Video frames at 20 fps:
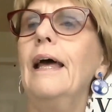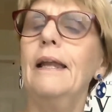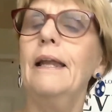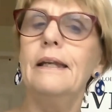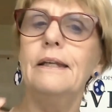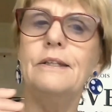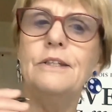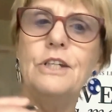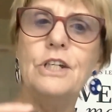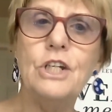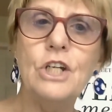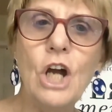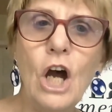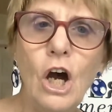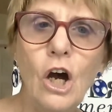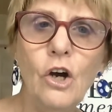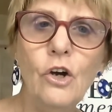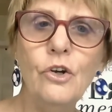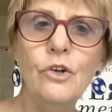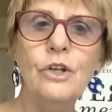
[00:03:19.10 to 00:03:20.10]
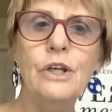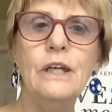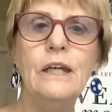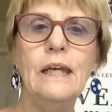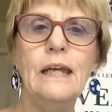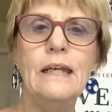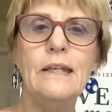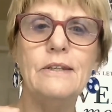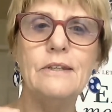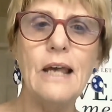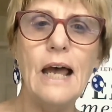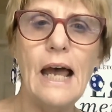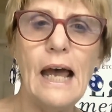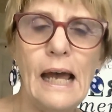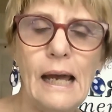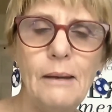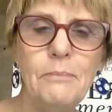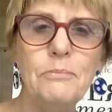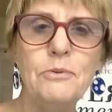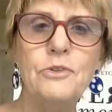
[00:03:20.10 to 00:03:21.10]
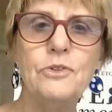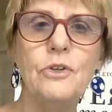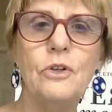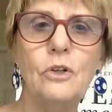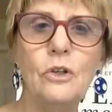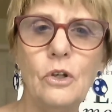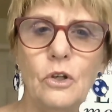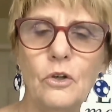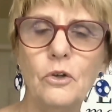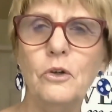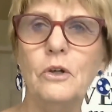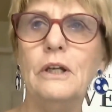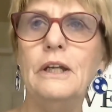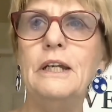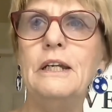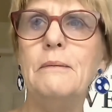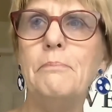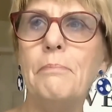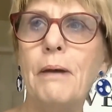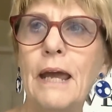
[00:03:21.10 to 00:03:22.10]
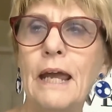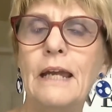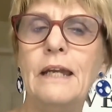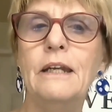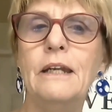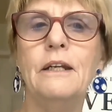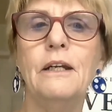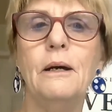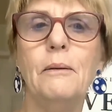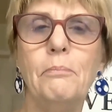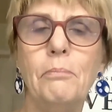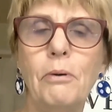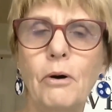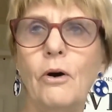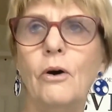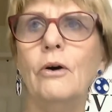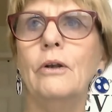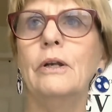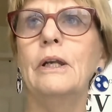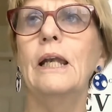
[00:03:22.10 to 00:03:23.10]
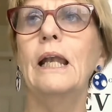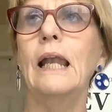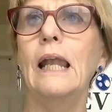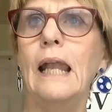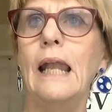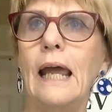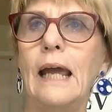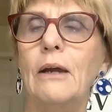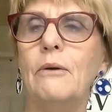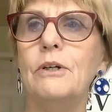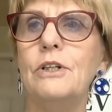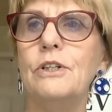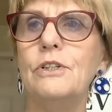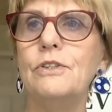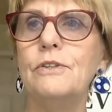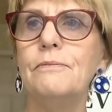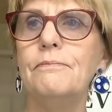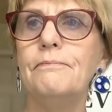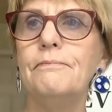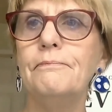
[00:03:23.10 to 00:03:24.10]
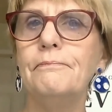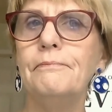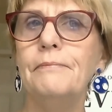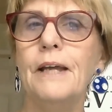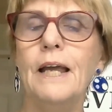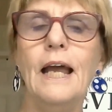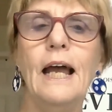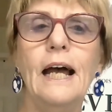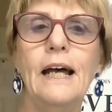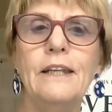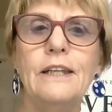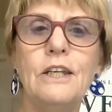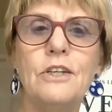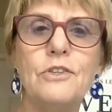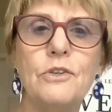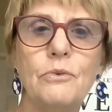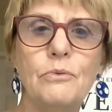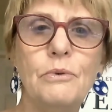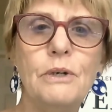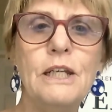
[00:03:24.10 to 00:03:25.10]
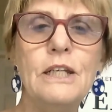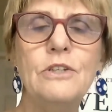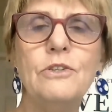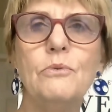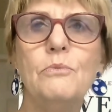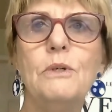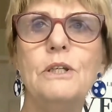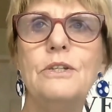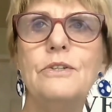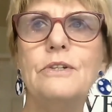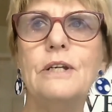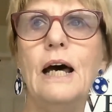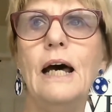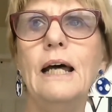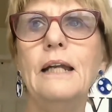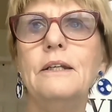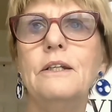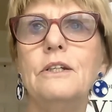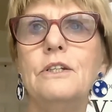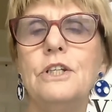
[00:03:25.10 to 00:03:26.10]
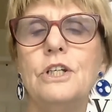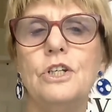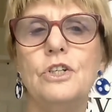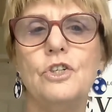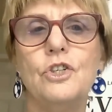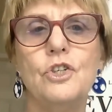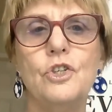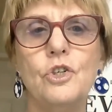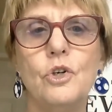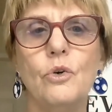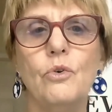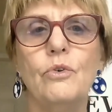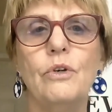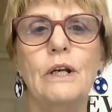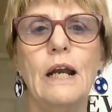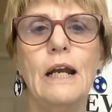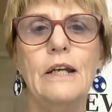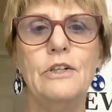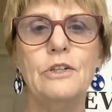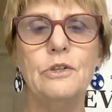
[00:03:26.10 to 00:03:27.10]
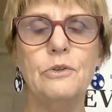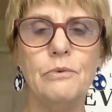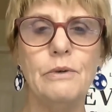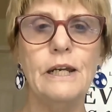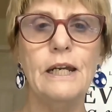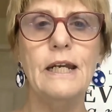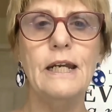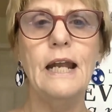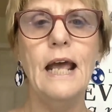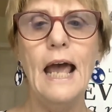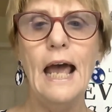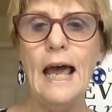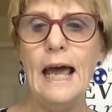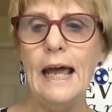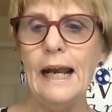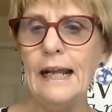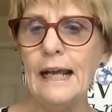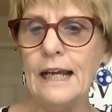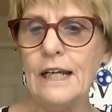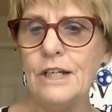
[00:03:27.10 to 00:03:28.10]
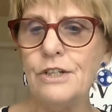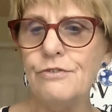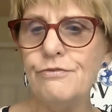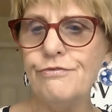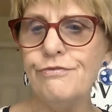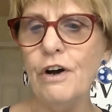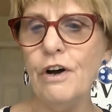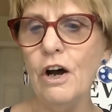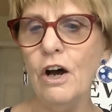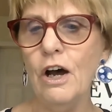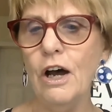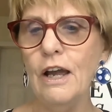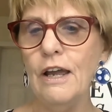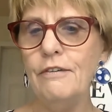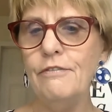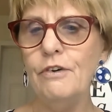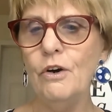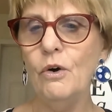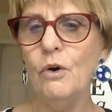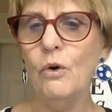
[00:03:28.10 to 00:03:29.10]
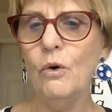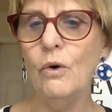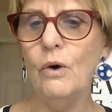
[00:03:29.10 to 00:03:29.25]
Decoding is absolutely dependent upon language. And there's a reason we start to teach children to read at age 5 or